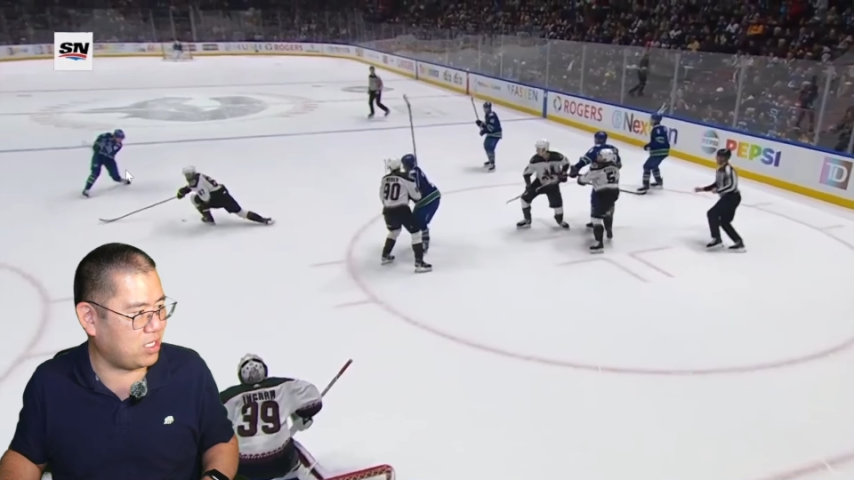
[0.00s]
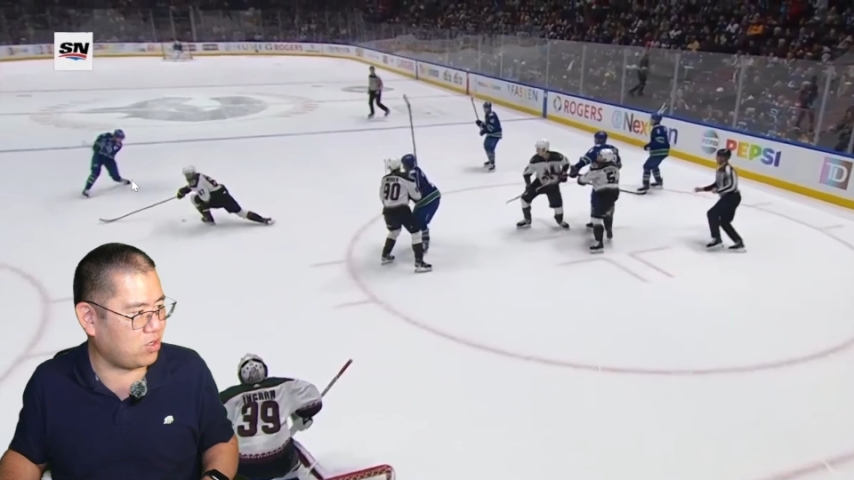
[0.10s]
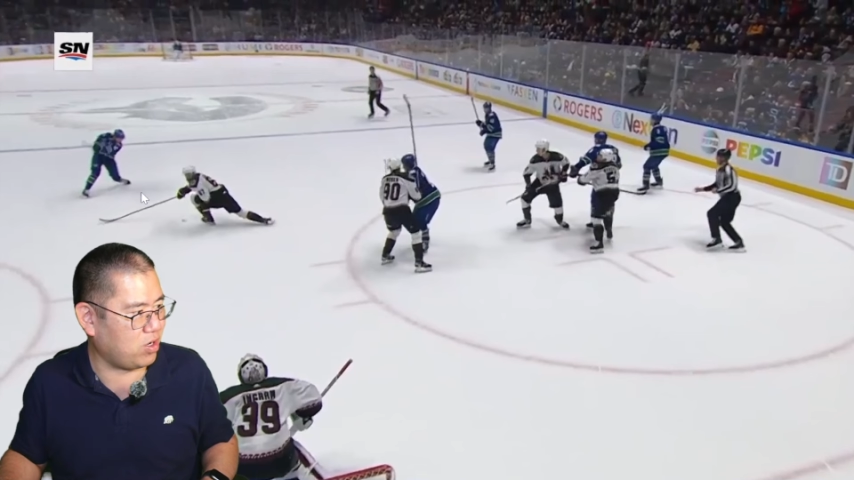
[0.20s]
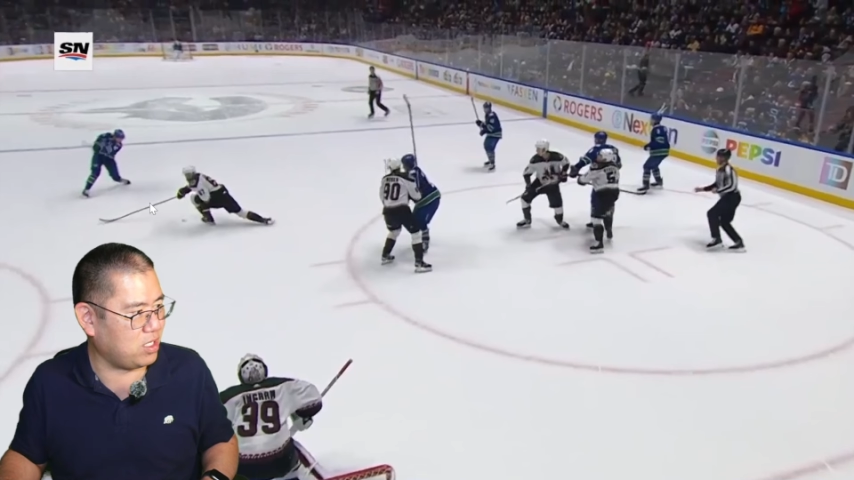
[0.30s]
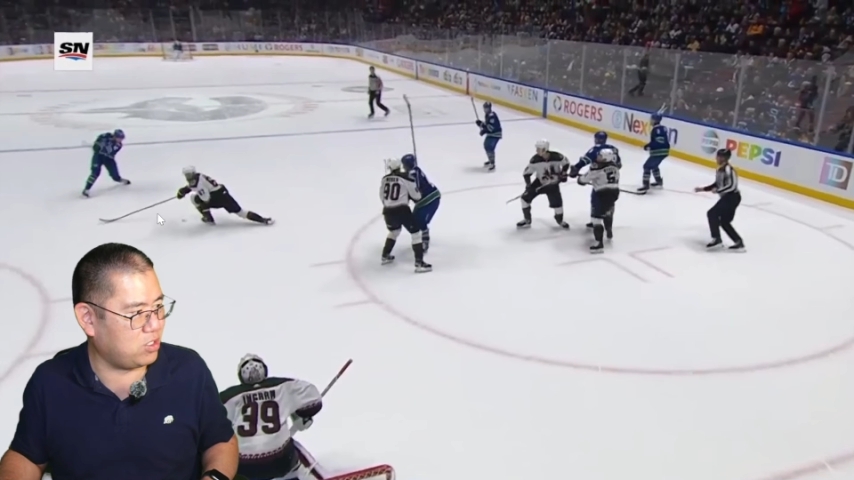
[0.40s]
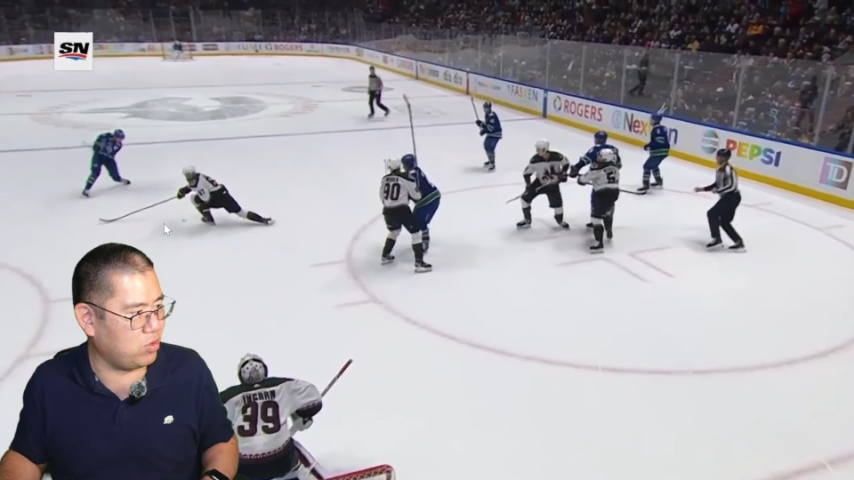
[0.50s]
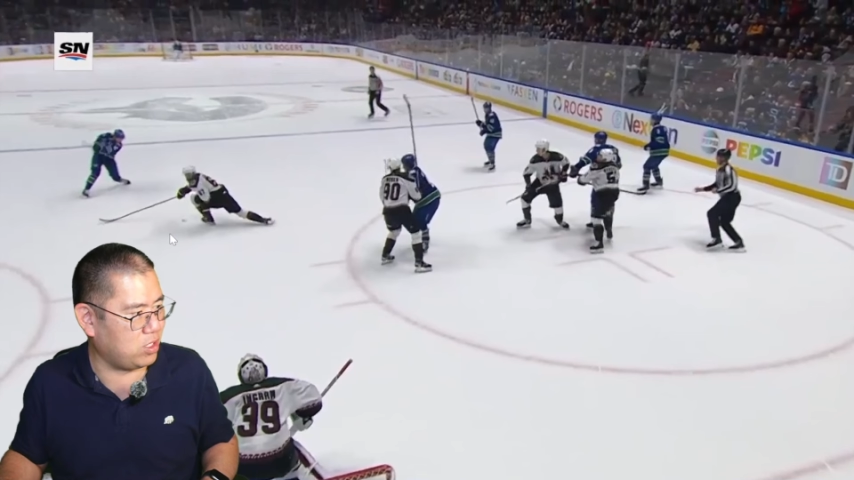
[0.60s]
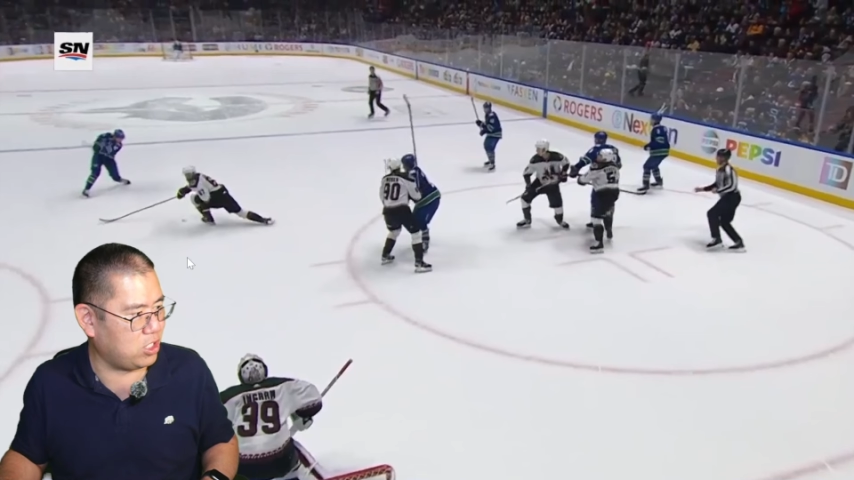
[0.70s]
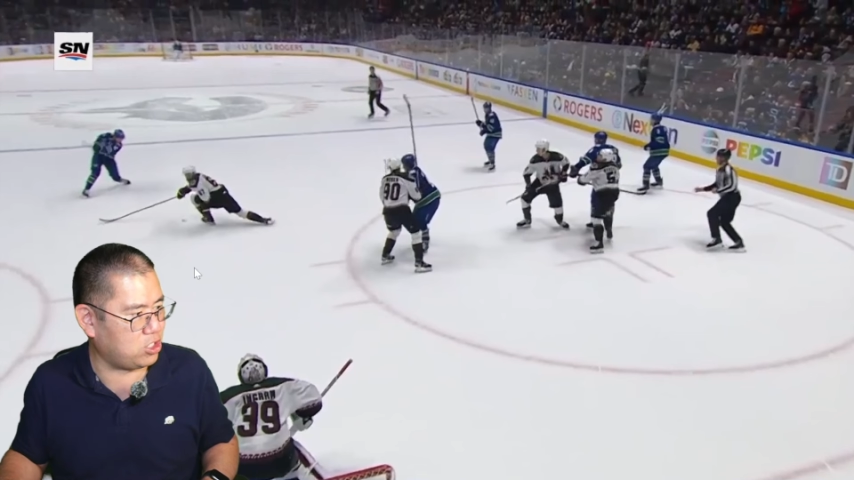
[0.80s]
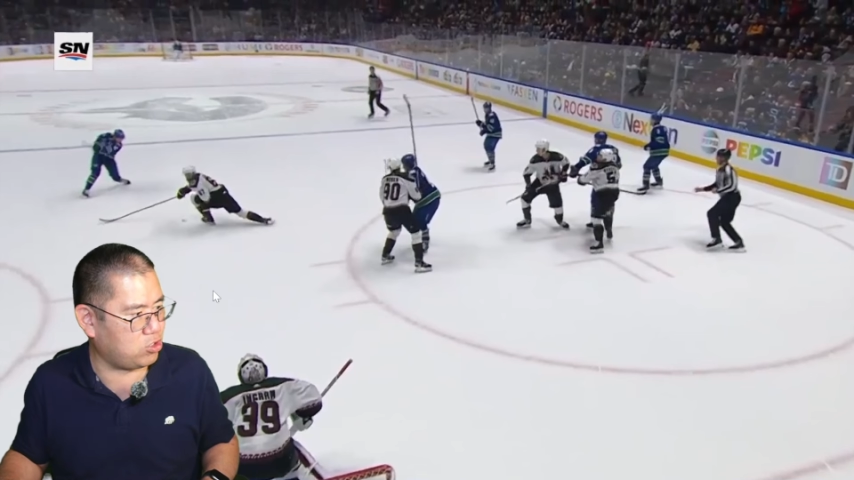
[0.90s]
It's already
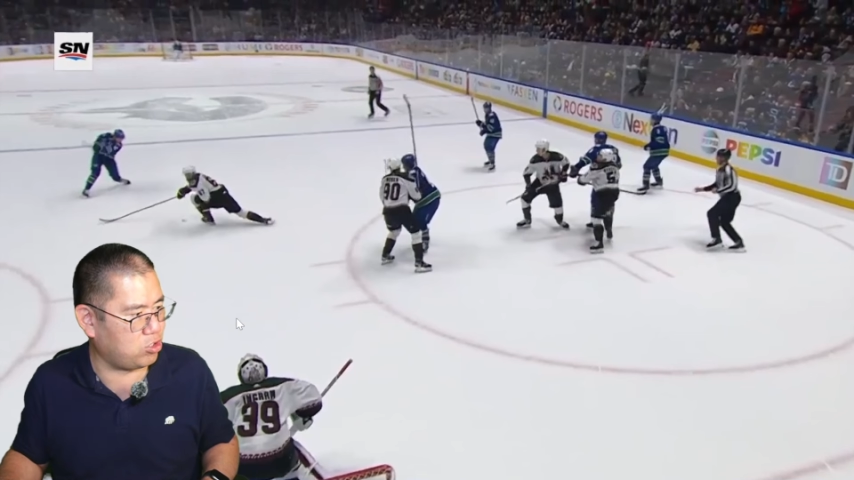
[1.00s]
doing this